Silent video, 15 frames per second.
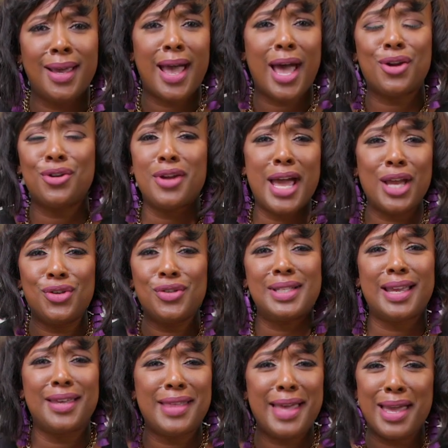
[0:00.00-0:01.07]
I don't know how you
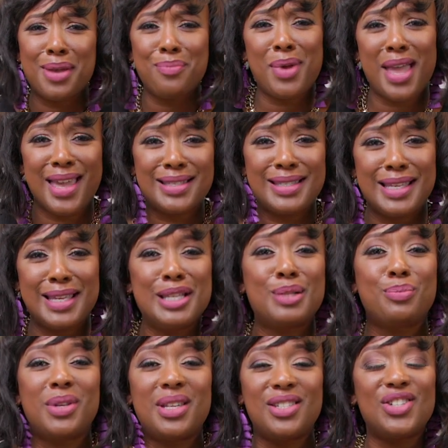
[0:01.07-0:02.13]
say that in past
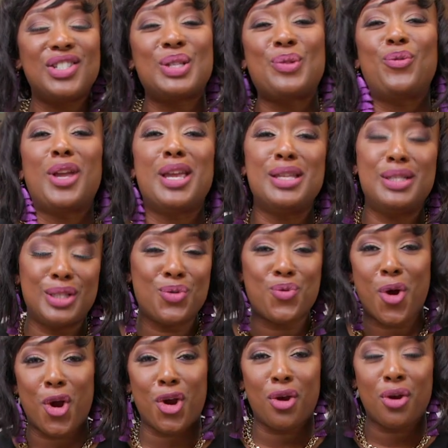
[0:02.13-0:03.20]
tense, but it's just a fancy
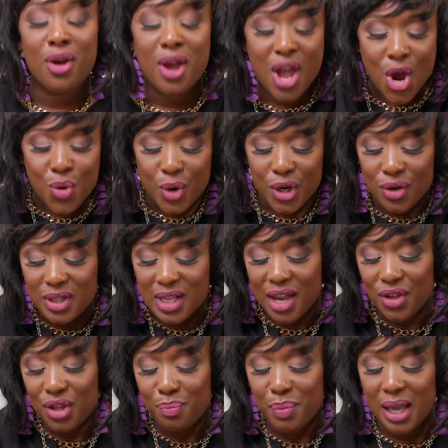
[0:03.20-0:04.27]
word when you
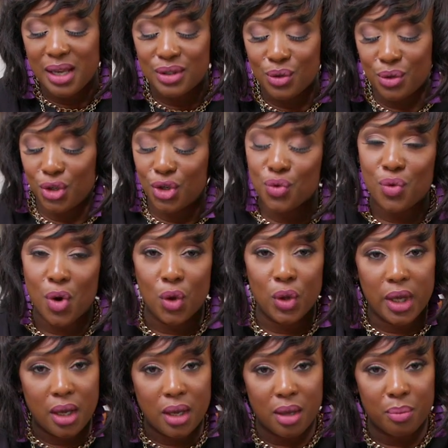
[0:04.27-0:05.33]
take the basil and you
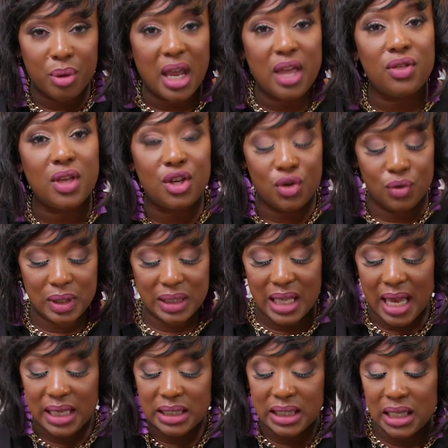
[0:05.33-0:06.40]
roll it up and then you
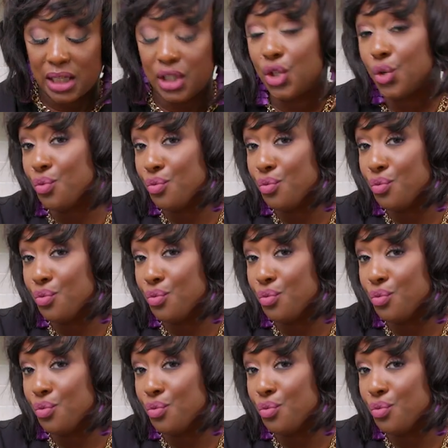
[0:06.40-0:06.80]
slice it into